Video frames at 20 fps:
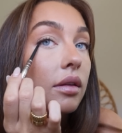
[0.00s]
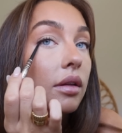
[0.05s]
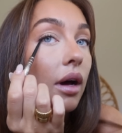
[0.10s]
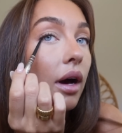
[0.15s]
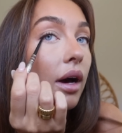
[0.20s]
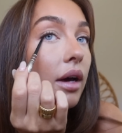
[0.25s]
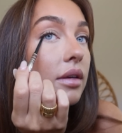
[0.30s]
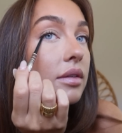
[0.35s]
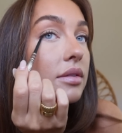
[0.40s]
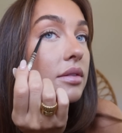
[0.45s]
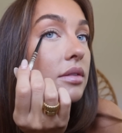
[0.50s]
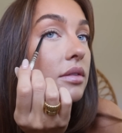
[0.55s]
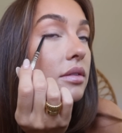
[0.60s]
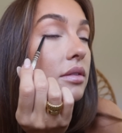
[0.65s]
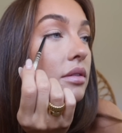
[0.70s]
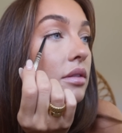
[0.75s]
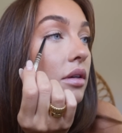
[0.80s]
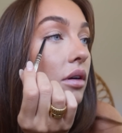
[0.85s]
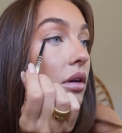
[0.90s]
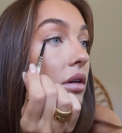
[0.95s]
I
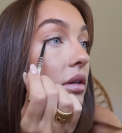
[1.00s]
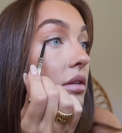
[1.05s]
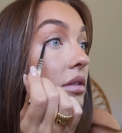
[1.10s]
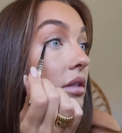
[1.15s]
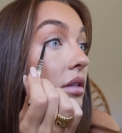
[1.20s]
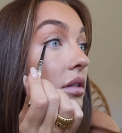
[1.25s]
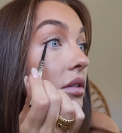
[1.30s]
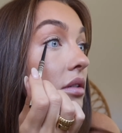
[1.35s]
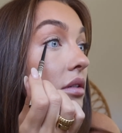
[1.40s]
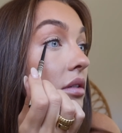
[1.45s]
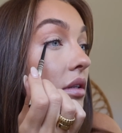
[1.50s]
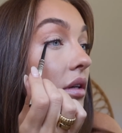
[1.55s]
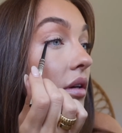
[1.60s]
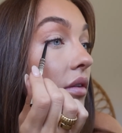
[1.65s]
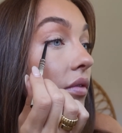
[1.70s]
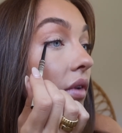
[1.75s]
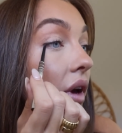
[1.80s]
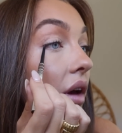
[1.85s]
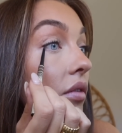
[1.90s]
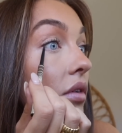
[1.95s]
honestly just like
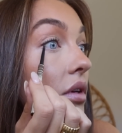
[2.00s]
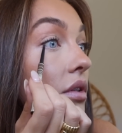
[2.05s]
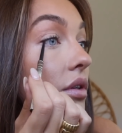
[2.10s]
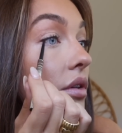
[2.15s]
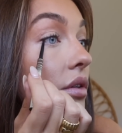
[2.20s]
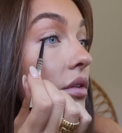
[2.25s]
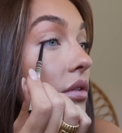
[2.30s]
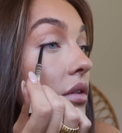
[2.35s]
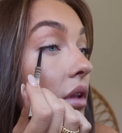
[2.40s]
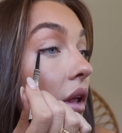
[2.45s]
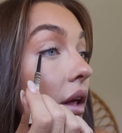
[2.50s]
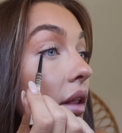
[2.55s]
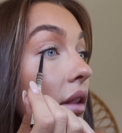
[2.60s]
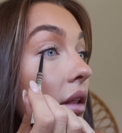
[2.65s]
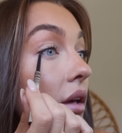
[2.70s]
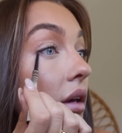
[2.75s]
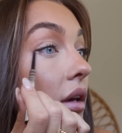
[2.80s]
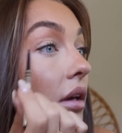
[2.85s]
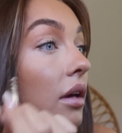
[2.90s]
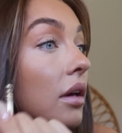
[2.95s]
ever so
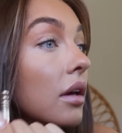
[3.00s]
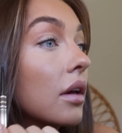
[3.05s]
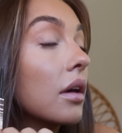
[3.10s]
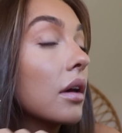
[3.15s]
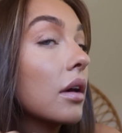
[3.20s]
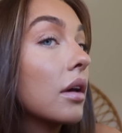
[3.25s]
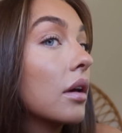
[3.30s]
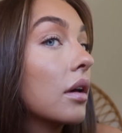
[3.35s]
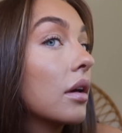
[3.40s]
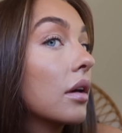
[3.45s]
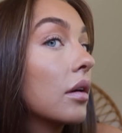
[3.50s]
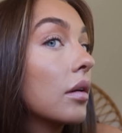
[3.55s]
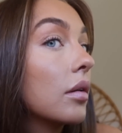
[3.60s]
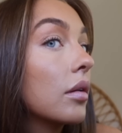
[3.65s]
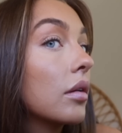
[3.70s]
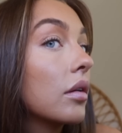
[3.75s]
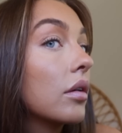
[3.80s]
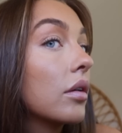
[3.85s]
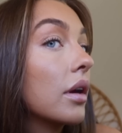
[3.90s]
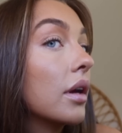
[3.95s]
slightly
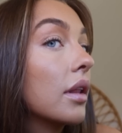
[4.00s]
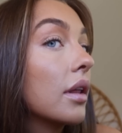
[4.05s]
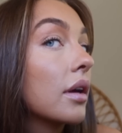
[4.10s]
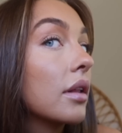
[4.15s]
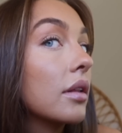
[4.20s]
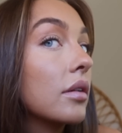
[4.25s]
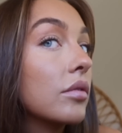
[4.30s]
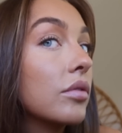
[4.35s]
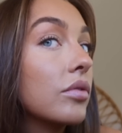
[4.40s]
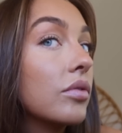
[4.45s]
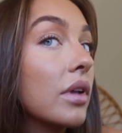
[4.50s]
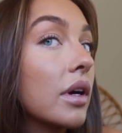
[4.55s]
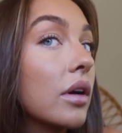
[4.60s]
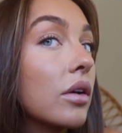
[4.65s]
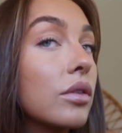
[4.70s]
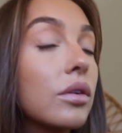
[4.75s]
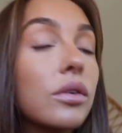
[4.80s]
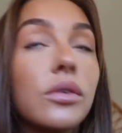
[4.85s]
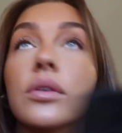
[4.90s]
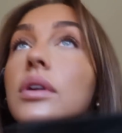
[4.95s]
create like a little flick
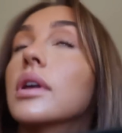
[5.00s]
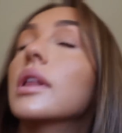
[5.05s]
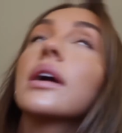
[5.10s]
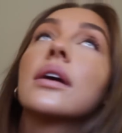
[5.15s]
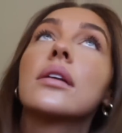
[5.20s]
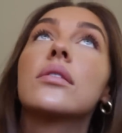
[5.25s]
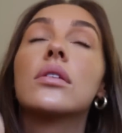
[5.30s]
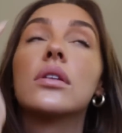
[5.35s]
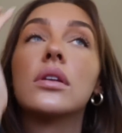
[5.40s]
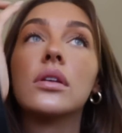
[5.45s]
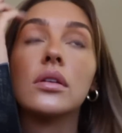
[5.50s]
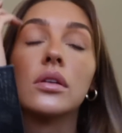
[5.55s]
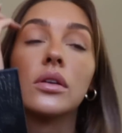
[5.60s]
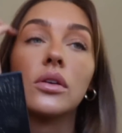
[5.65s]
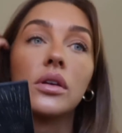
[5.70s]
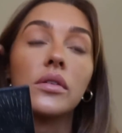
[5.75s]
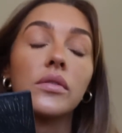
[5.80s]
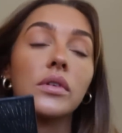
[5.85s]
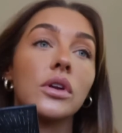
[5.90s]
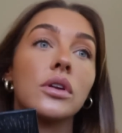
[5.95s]
on the corner, like
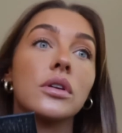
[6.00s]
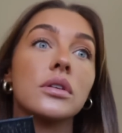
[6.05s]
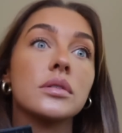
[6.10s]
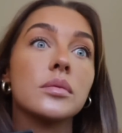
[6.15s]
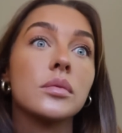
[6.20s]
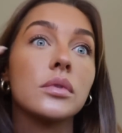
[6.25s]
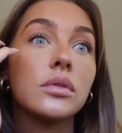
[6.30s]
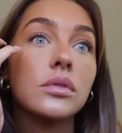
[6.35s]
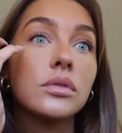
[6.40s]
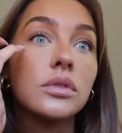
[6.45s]
not even noticeable.